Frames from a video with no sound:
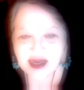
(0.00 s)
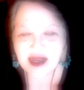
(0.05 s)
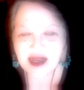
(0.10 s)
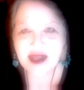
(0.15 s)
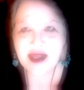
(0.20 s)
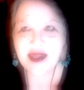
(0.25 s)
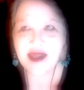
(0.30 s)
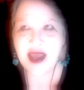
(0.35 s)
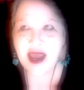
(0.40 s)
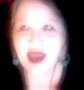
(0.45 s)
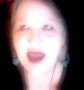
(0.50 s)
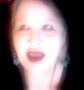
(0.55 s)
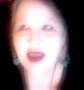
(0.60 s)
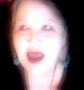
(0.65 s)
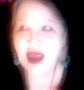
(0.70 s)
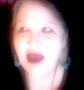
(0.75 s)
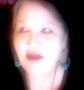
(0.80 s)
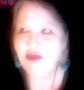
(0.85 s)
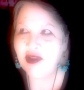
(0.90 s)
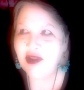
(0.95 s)
They
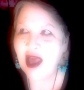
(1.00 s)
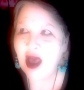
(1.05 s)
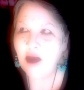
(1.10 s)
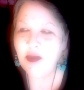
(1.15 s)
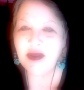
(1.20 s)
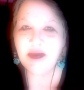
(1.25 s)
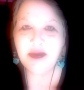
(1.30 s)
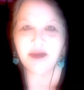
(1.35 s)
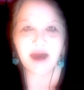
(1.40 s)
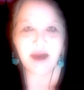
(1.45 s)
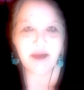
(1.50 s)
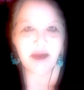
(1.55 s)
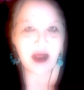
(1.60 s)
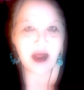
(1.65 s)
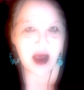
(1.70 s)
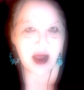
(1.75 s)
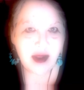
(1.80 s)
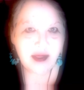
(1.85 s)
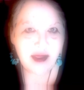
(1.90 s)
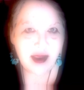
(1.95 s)
have allowed me to put my
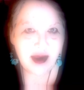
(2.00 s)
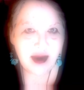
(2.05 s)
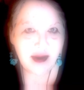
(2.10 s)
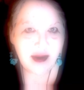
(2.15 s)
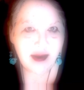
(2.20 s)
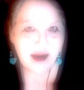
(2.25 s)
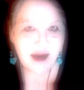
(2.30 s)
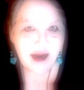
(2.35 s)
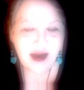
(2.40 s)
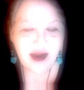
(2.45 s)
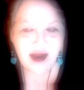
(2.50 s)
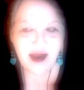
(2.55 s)
blog there,